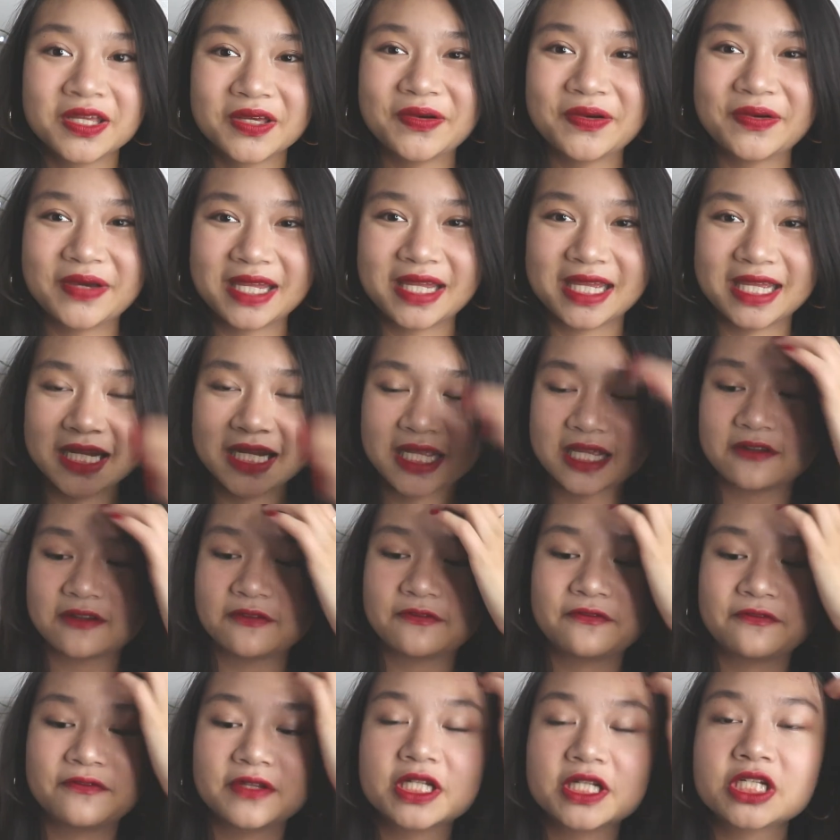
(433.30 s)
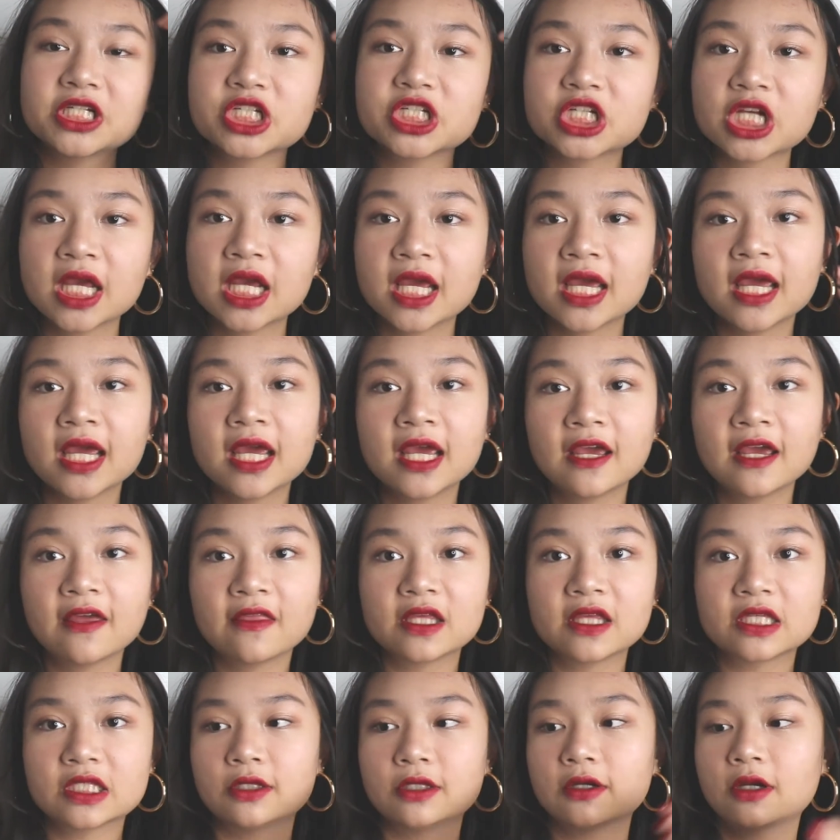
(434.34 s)
gonna go ahead and finish
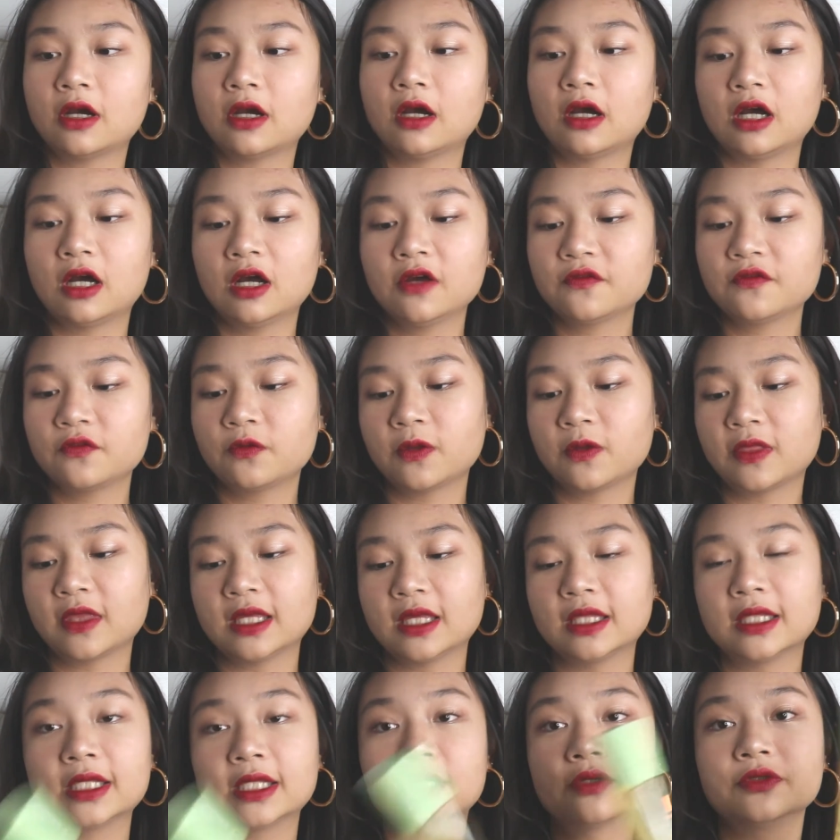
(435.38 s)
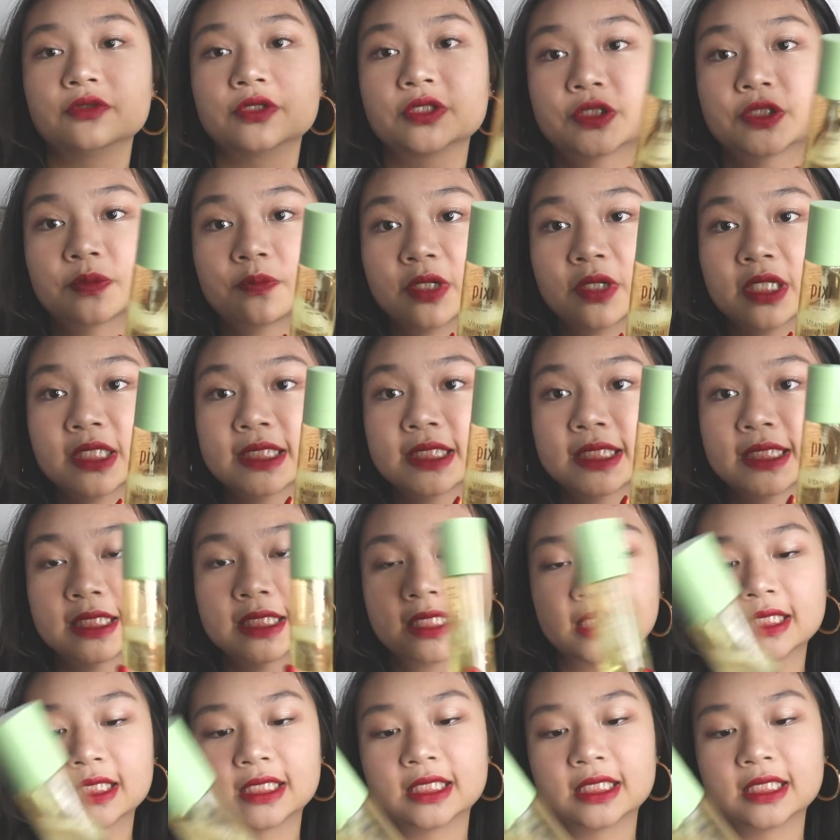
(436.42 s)
this look off with a little spritz.